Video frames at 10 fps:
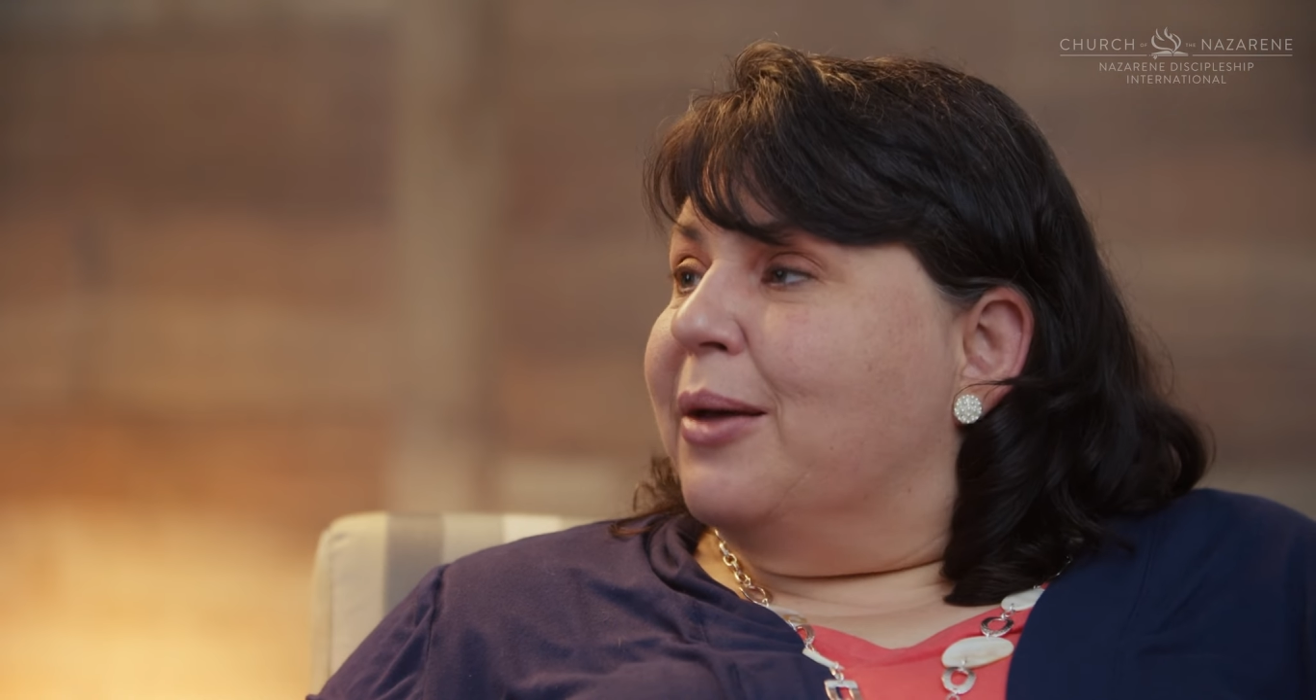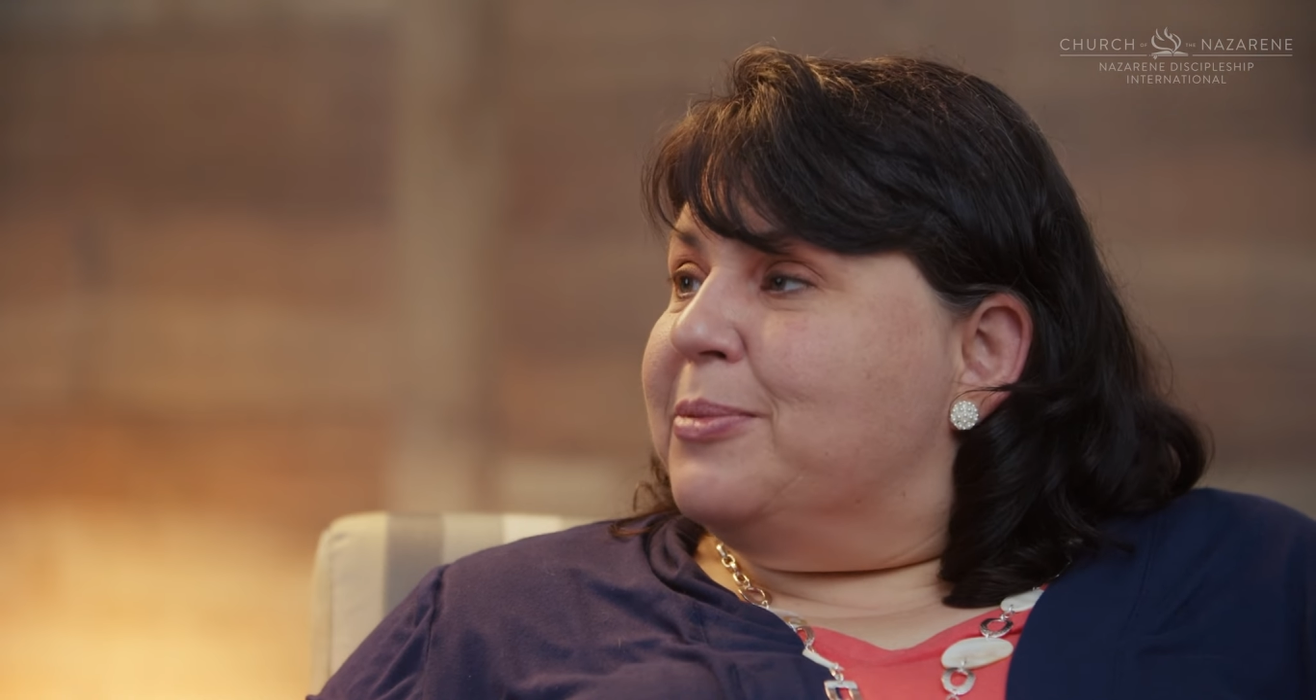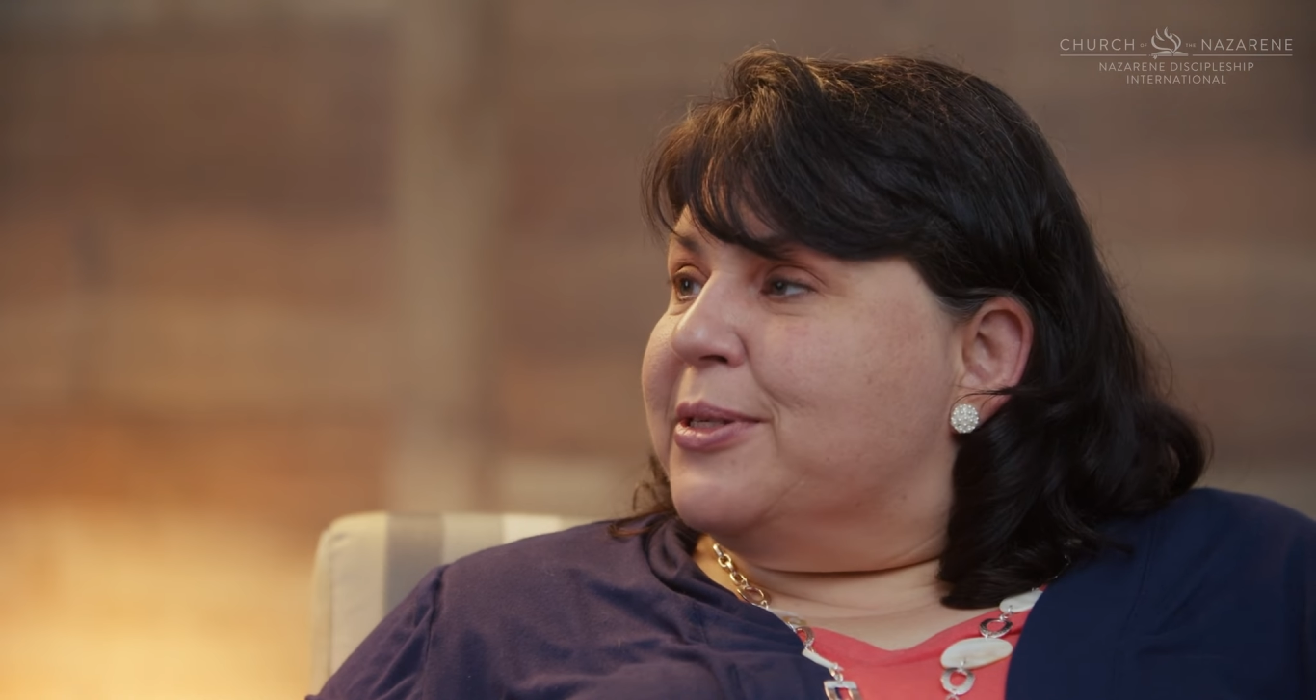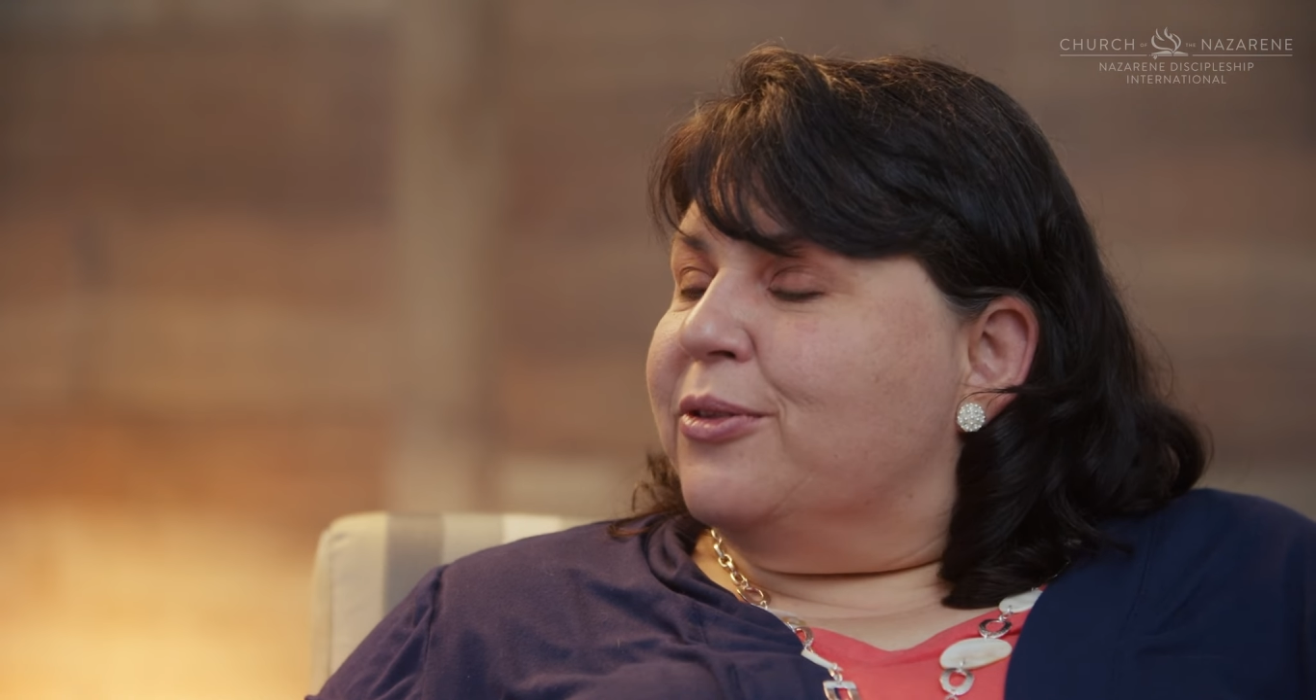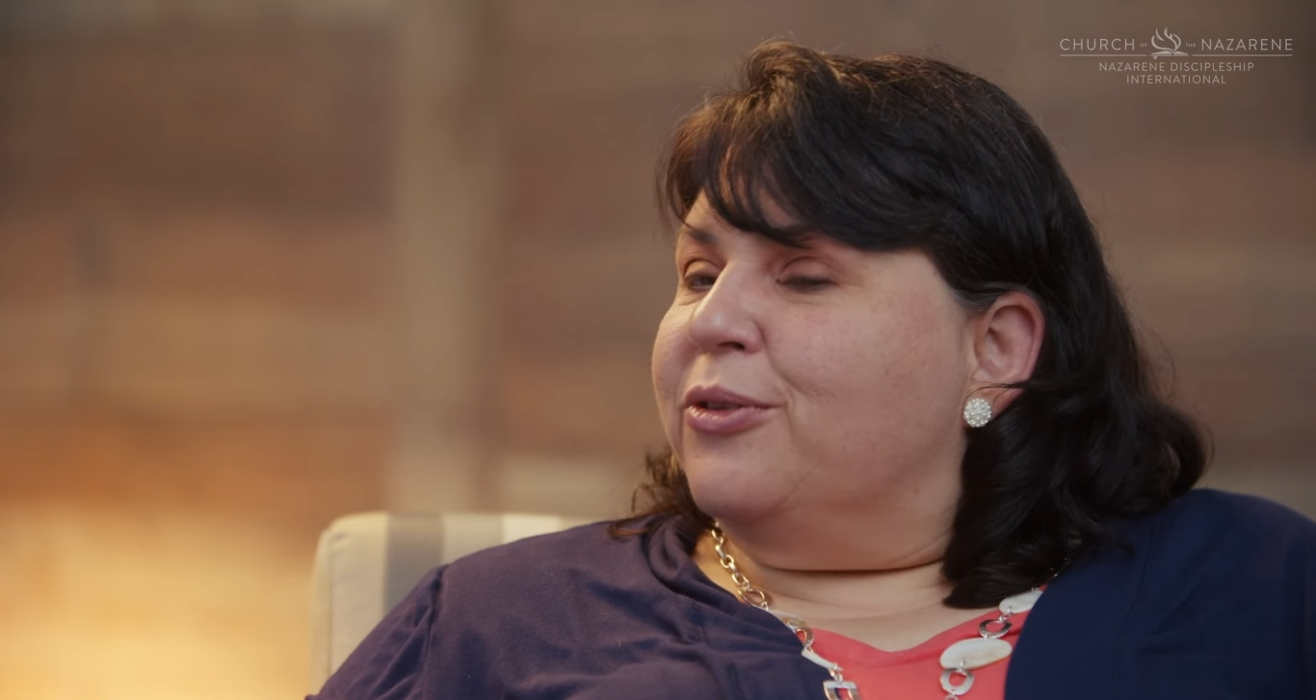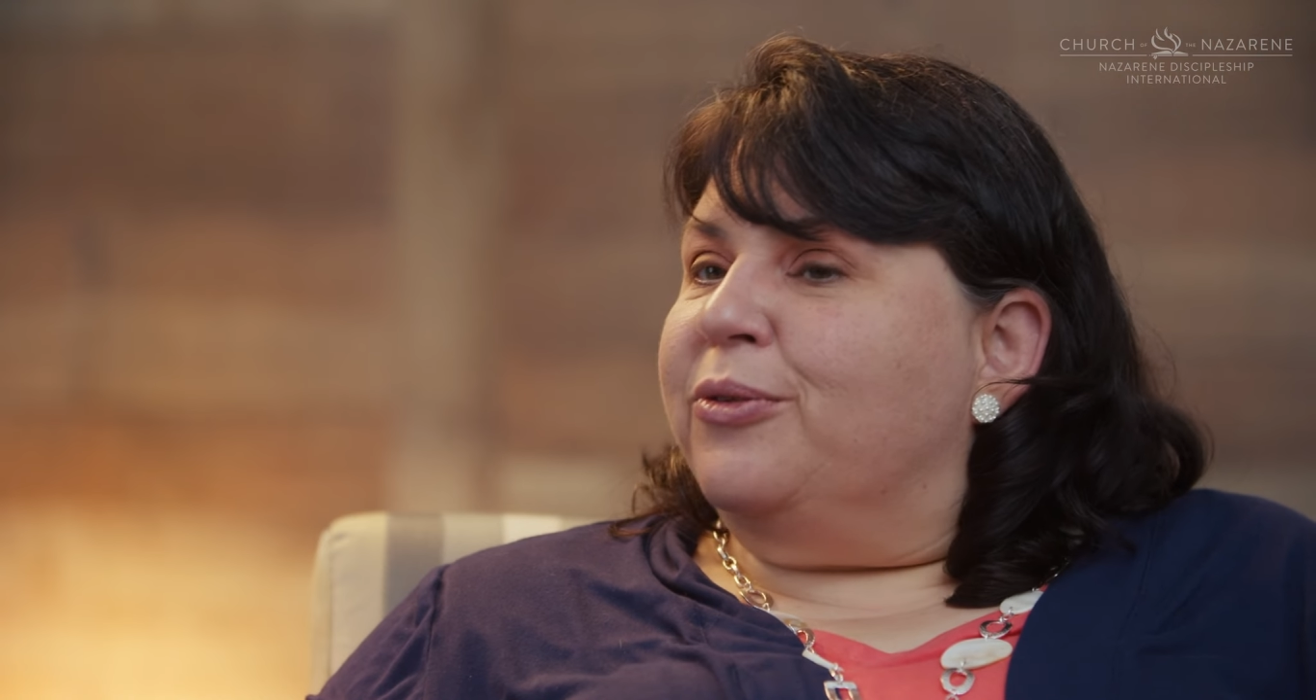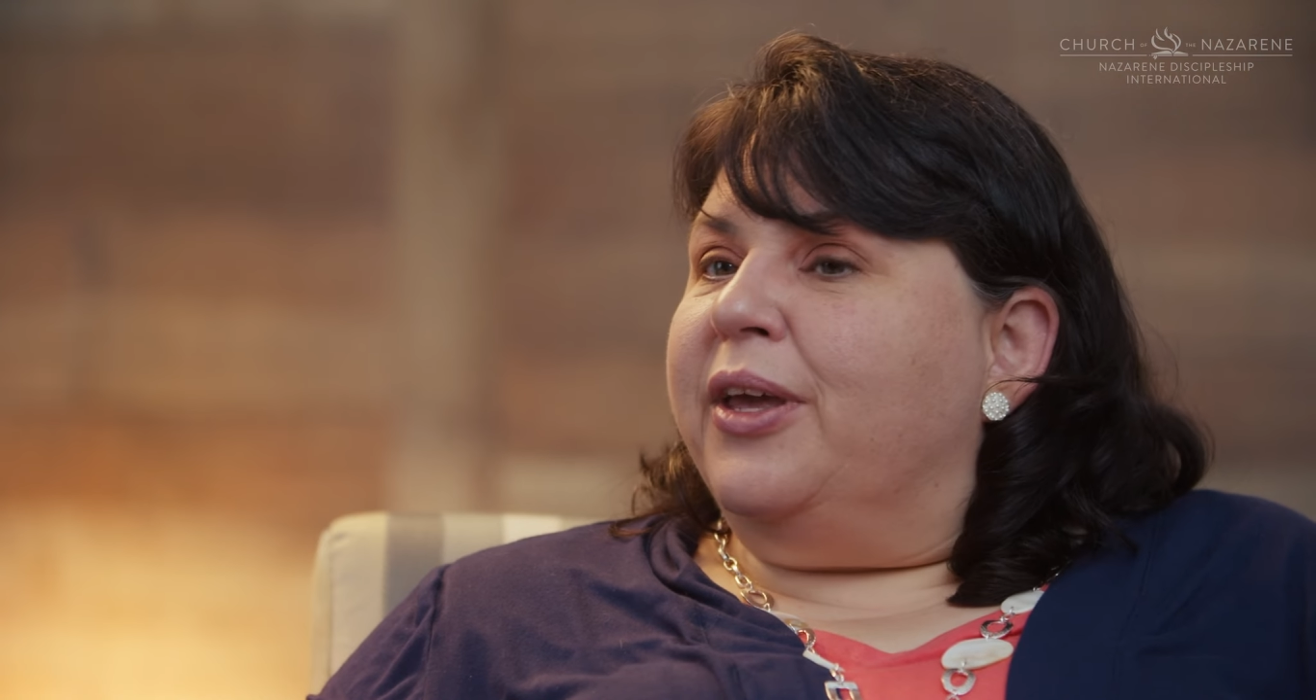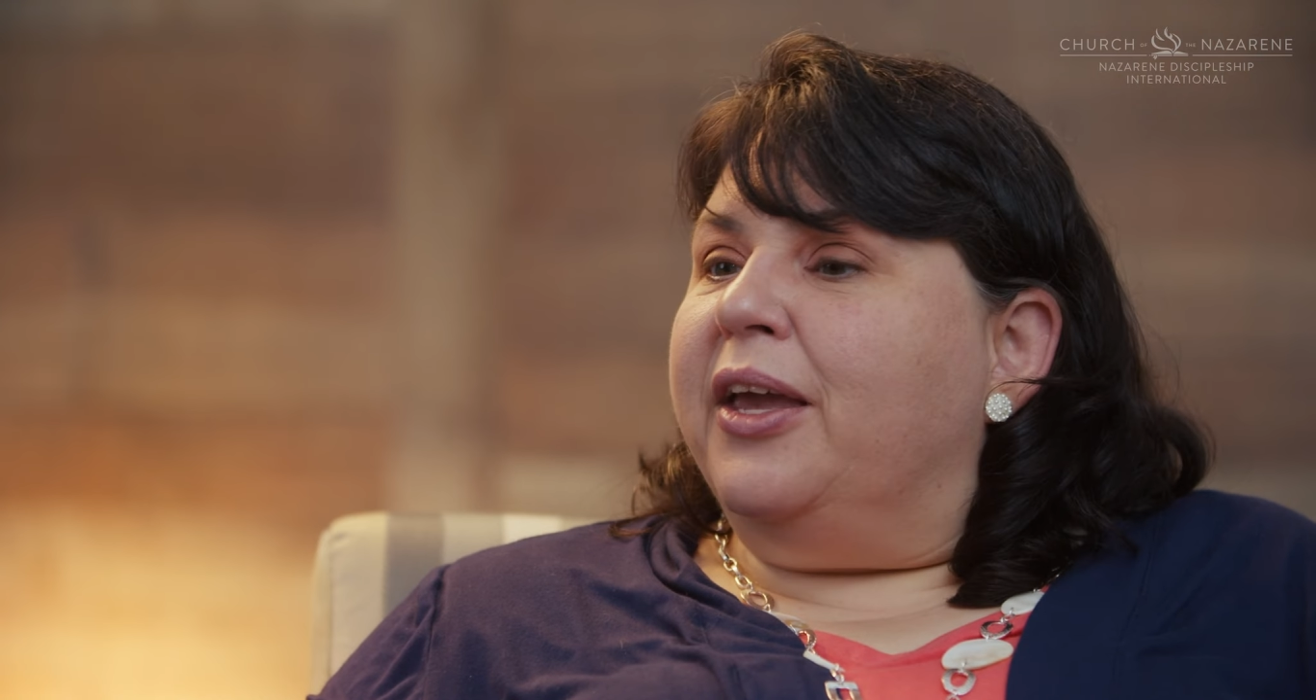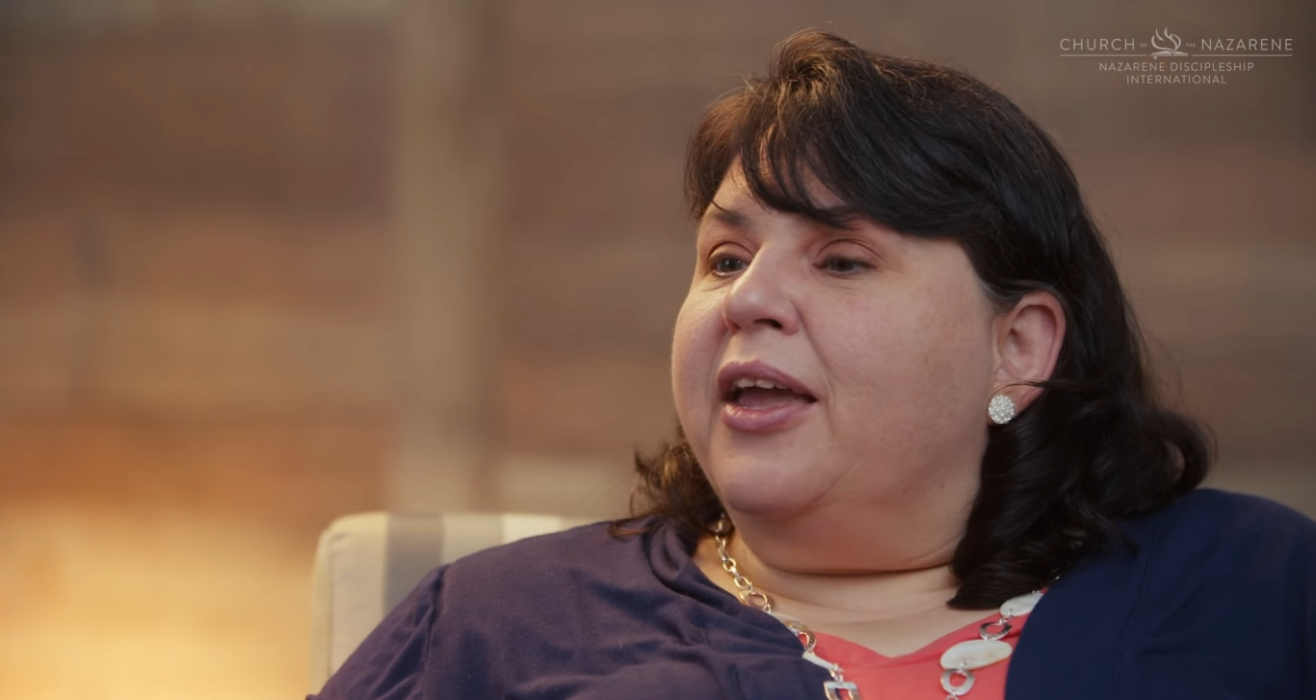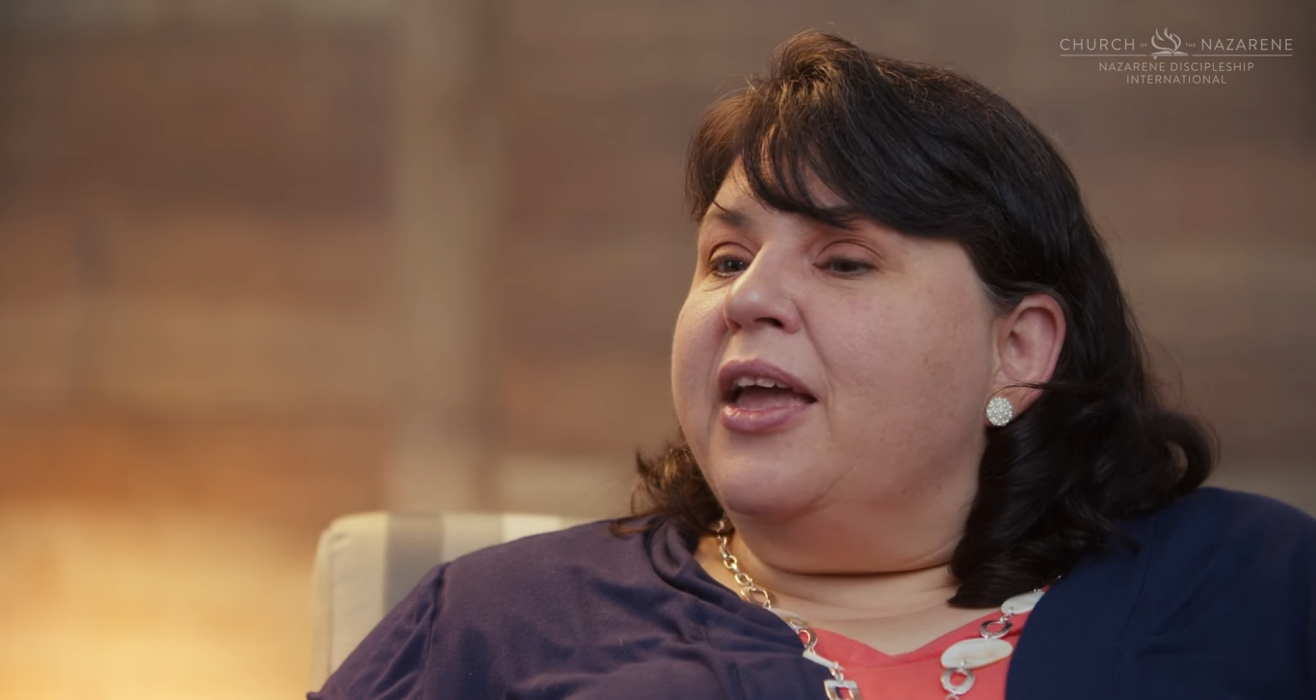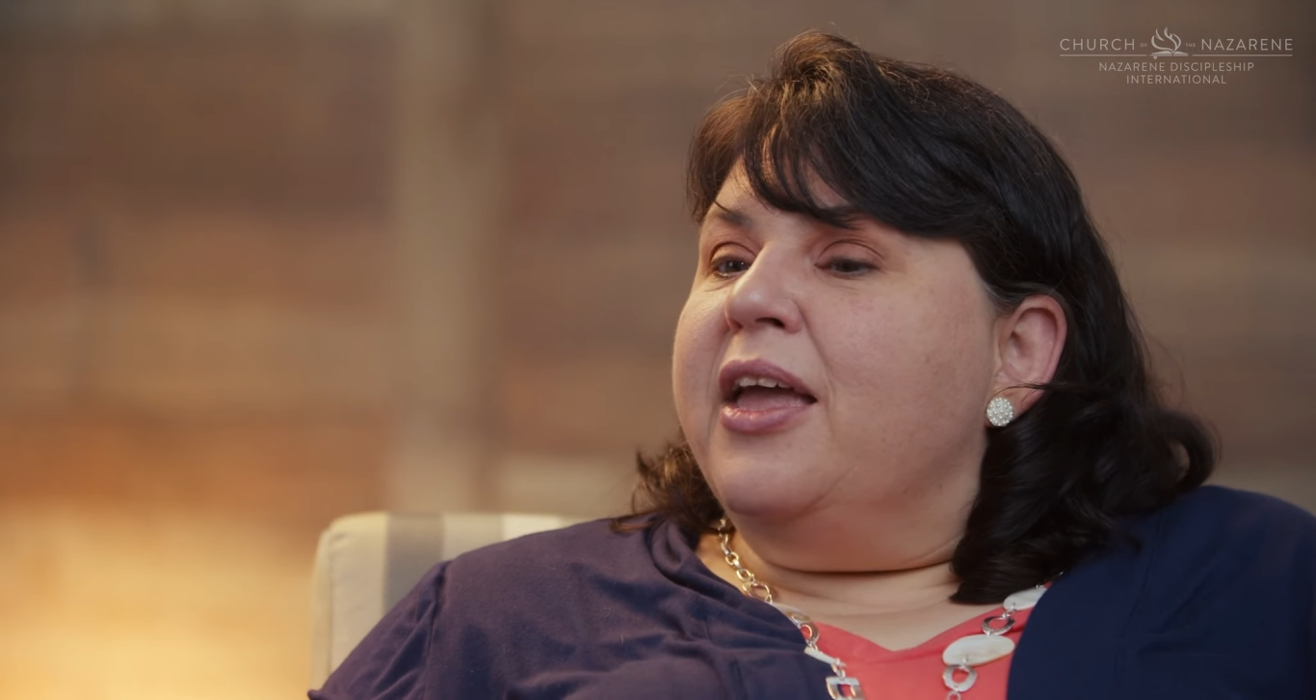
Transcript: Absolutely.